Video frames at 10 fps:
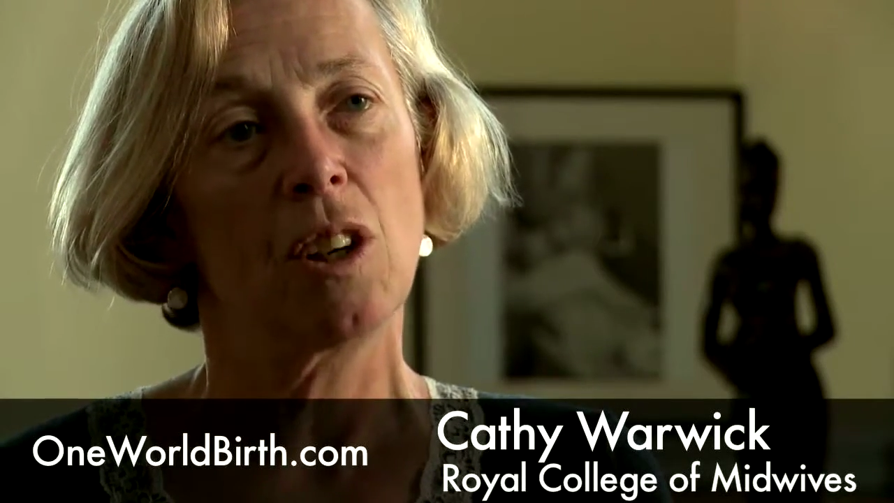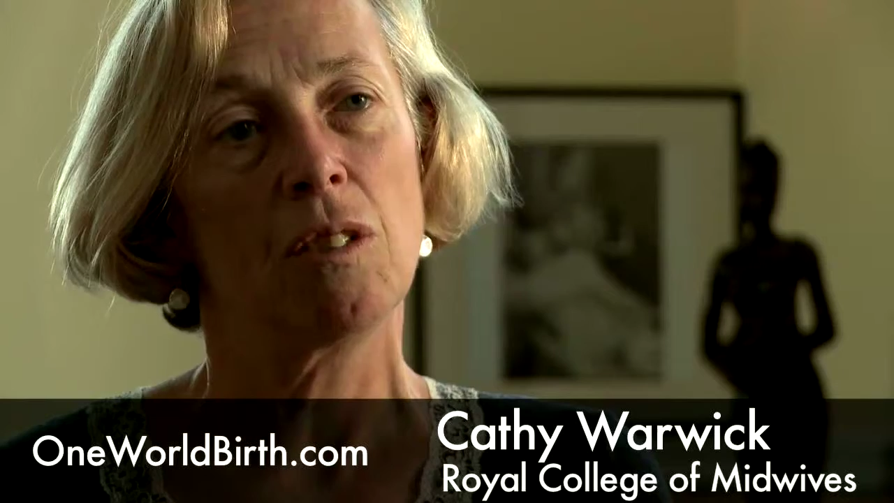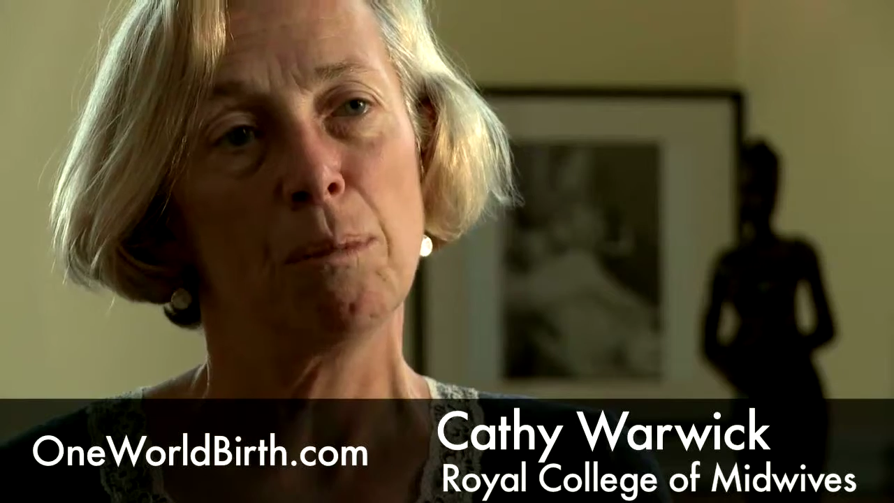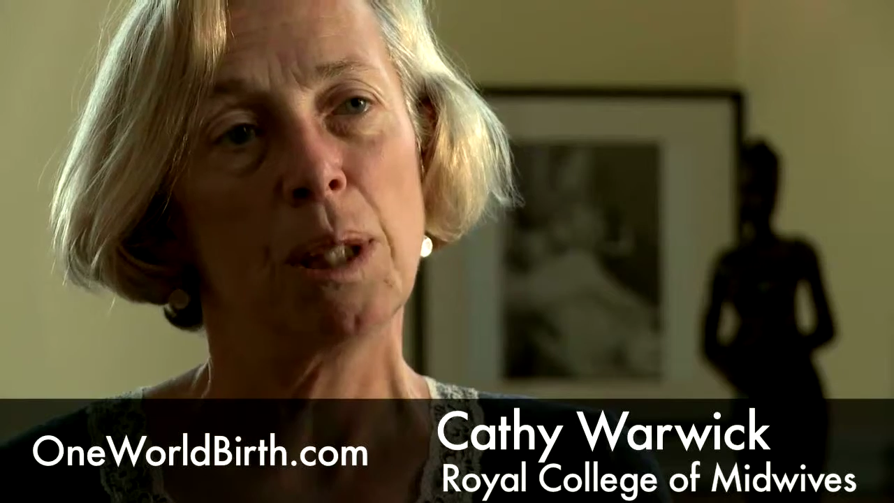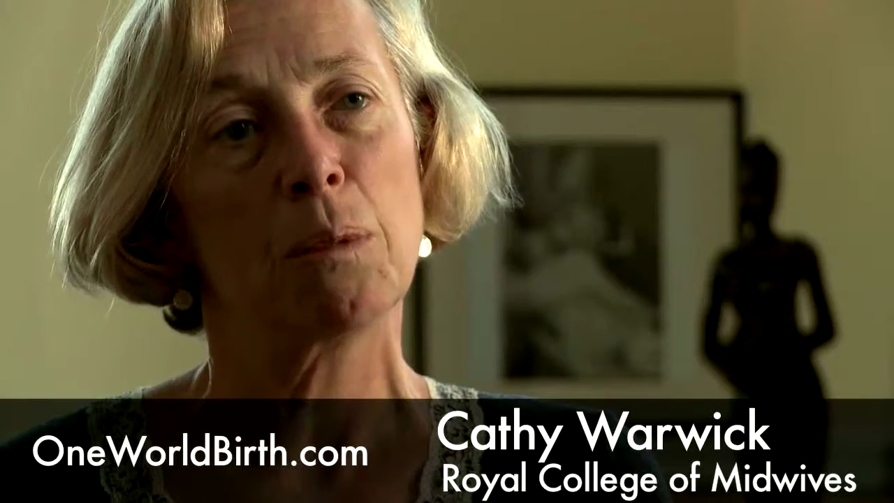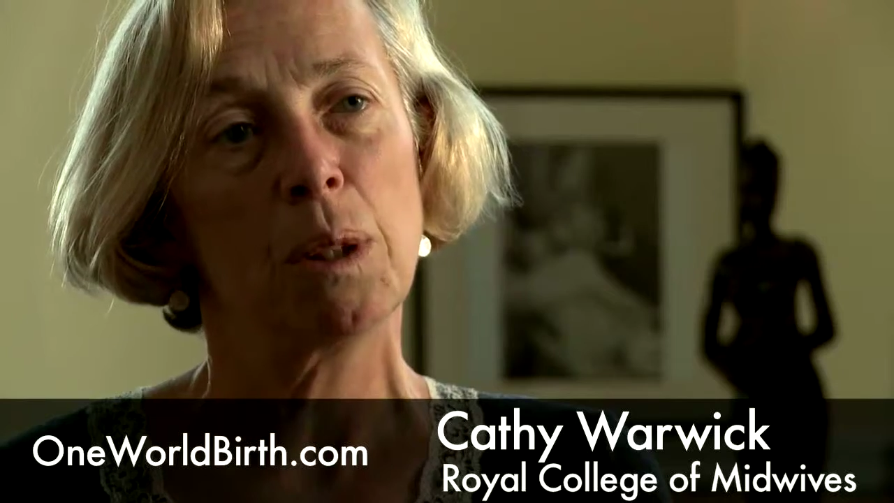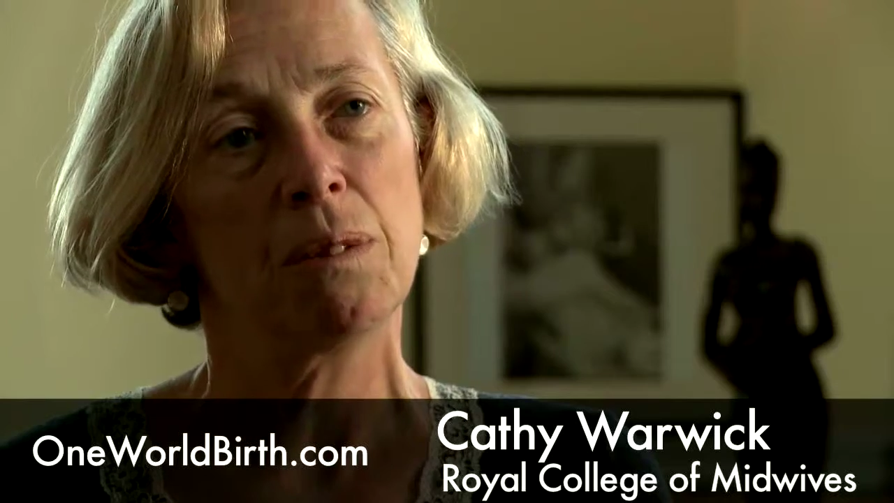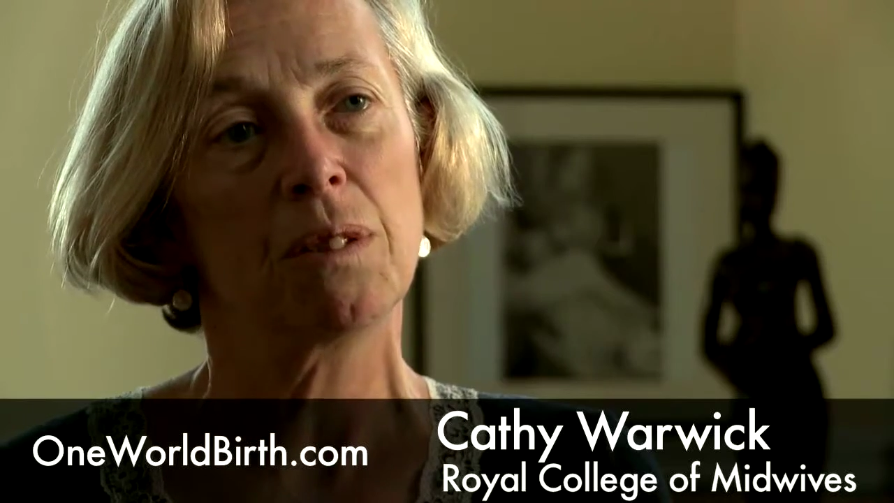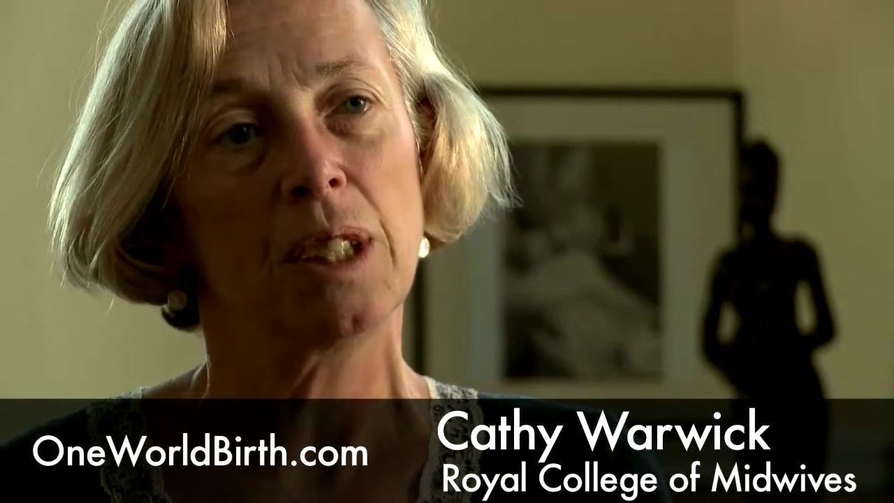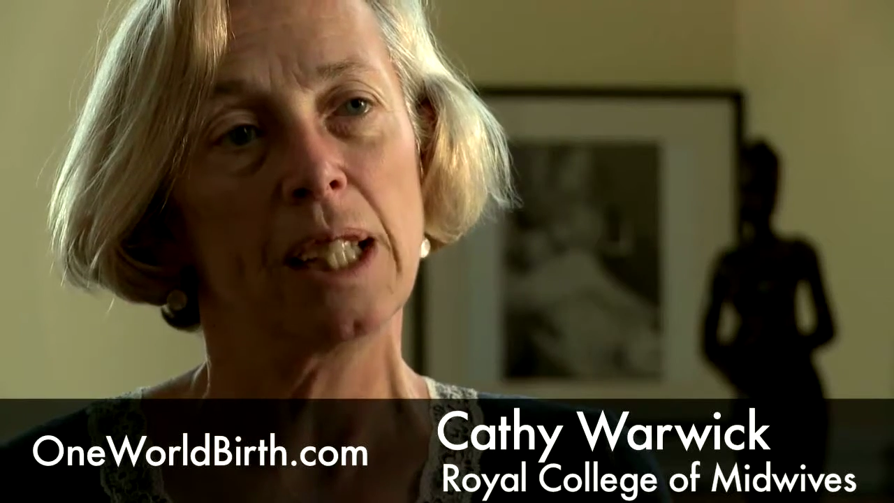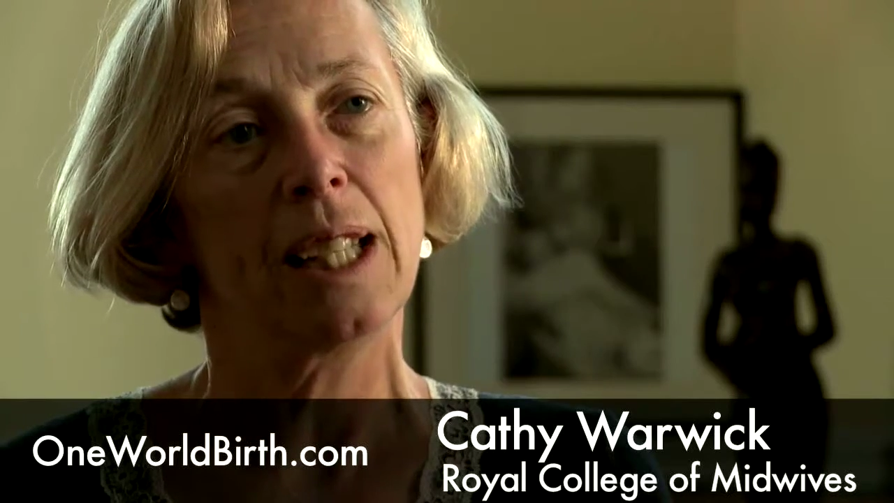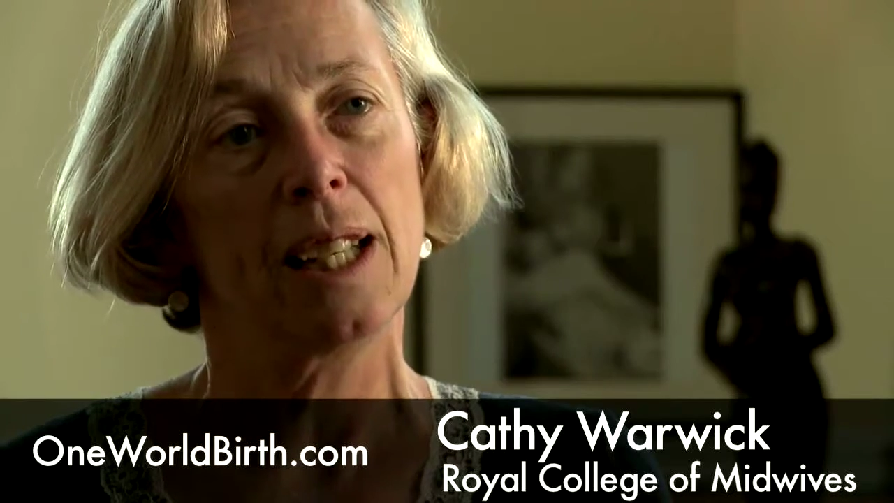of midwifery